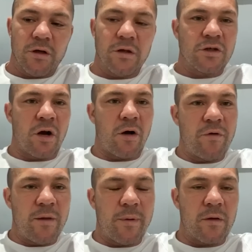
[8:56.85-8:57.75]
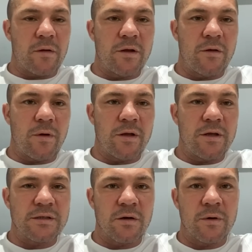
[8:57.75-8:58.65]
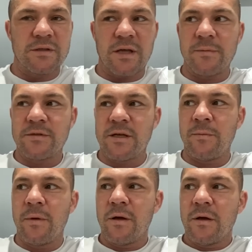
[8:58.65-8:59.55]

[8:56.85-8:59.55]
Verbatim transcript: you sort of rebuilt and you and you're still with the same team.